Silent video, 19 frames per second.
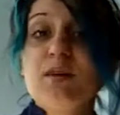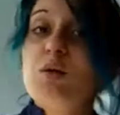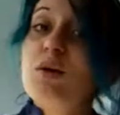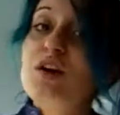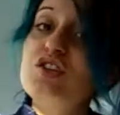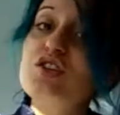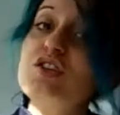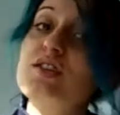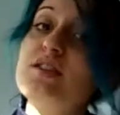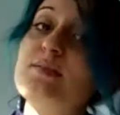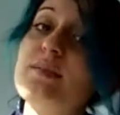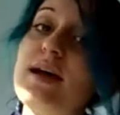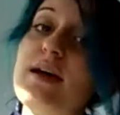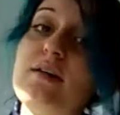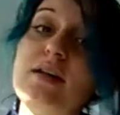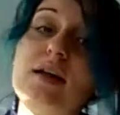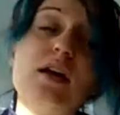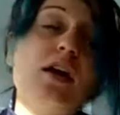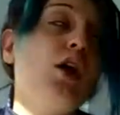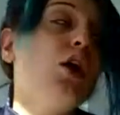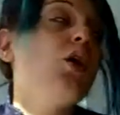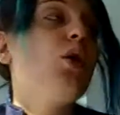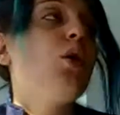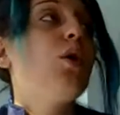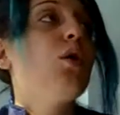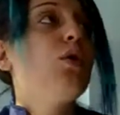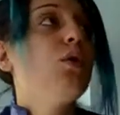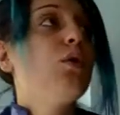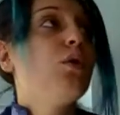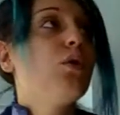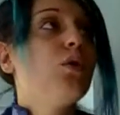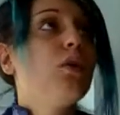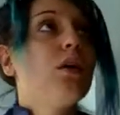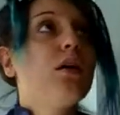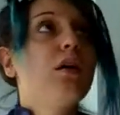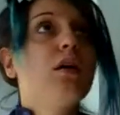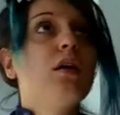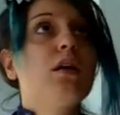me questions about it,
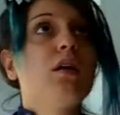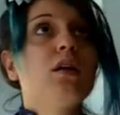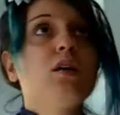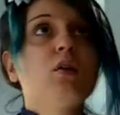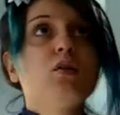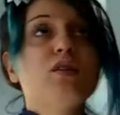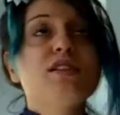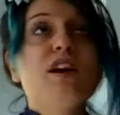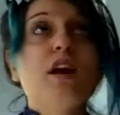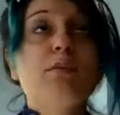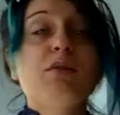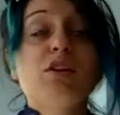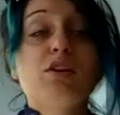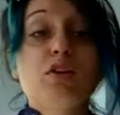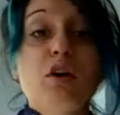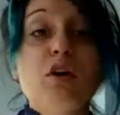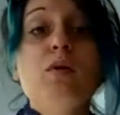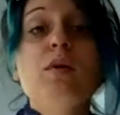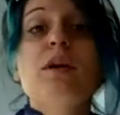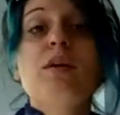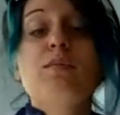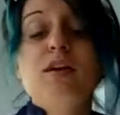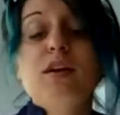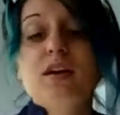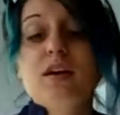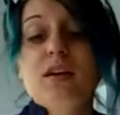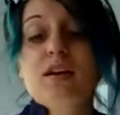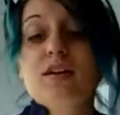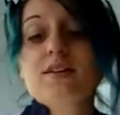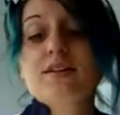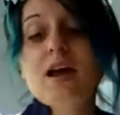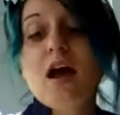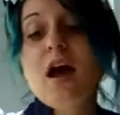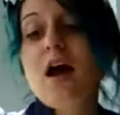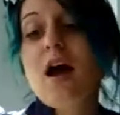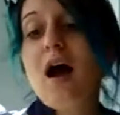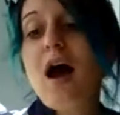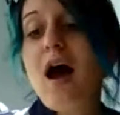or tell me you're going, because
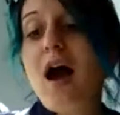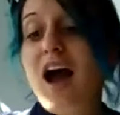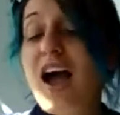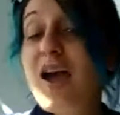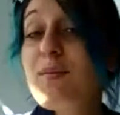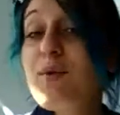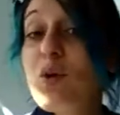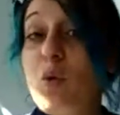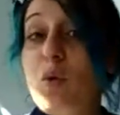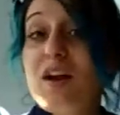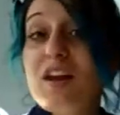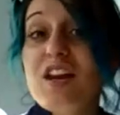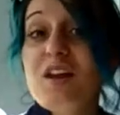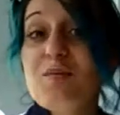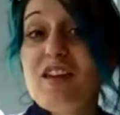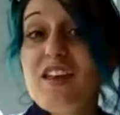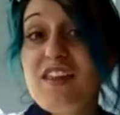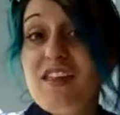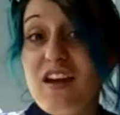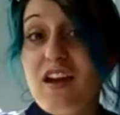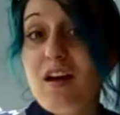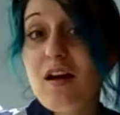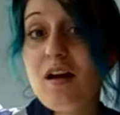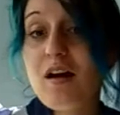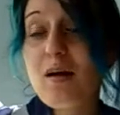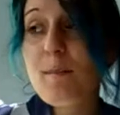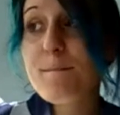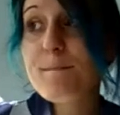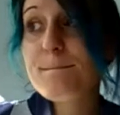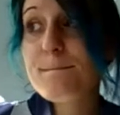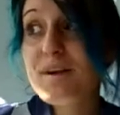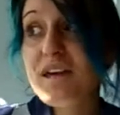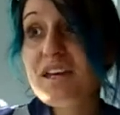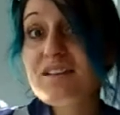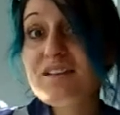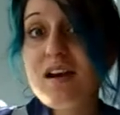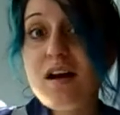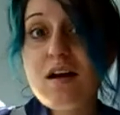I'm going to be there
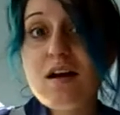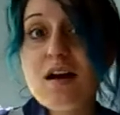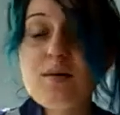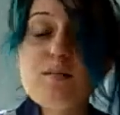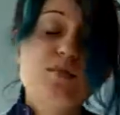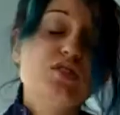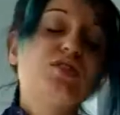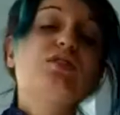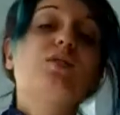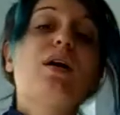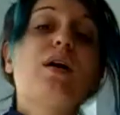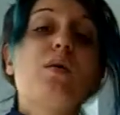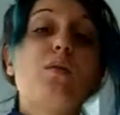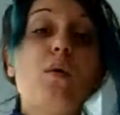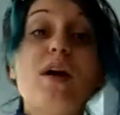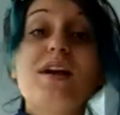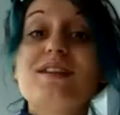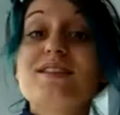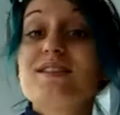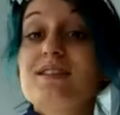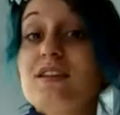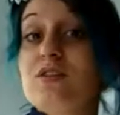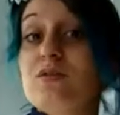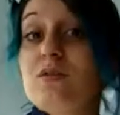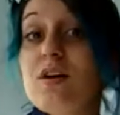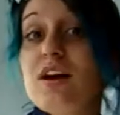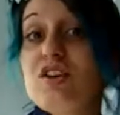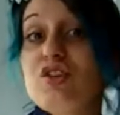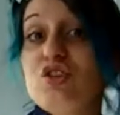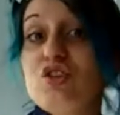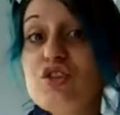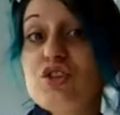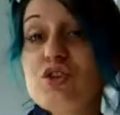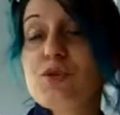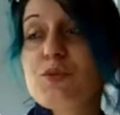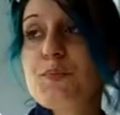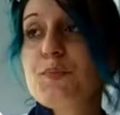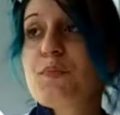big time. So I want to see you guys
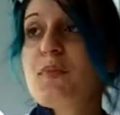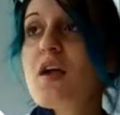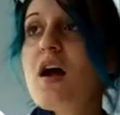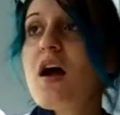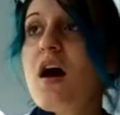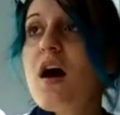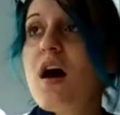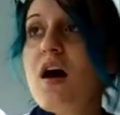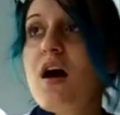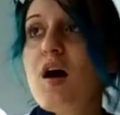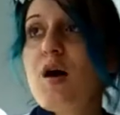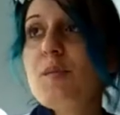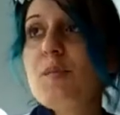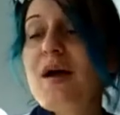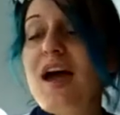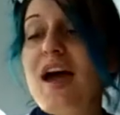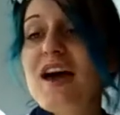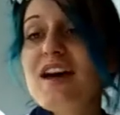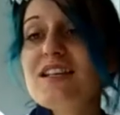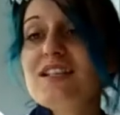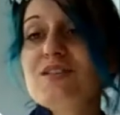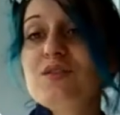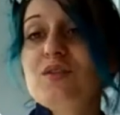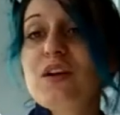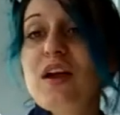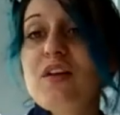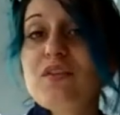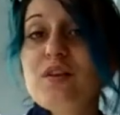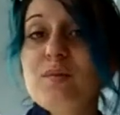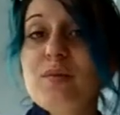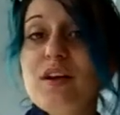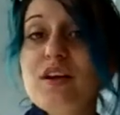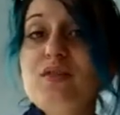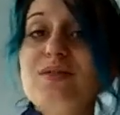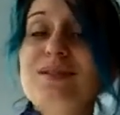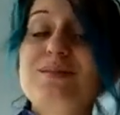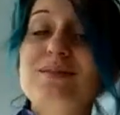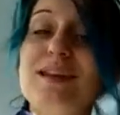too. As for
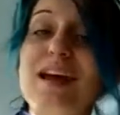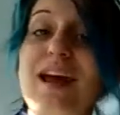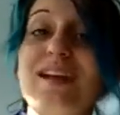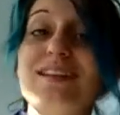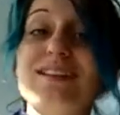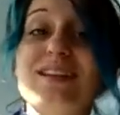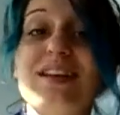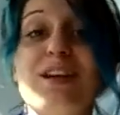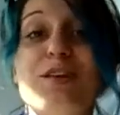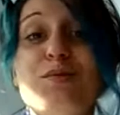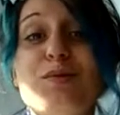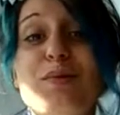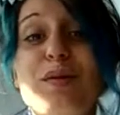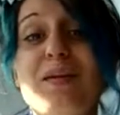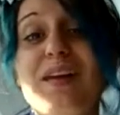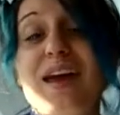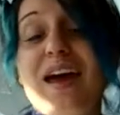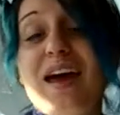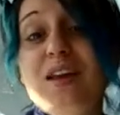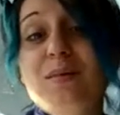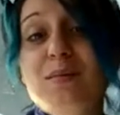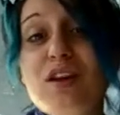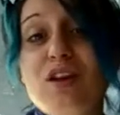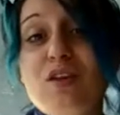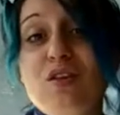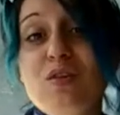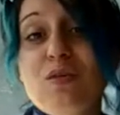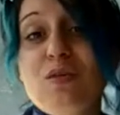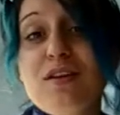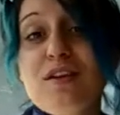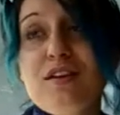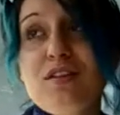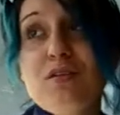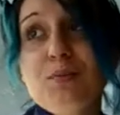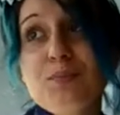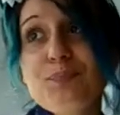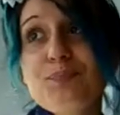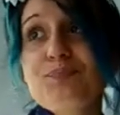everybody who's been asking me about Anime
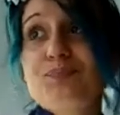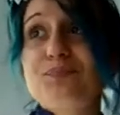North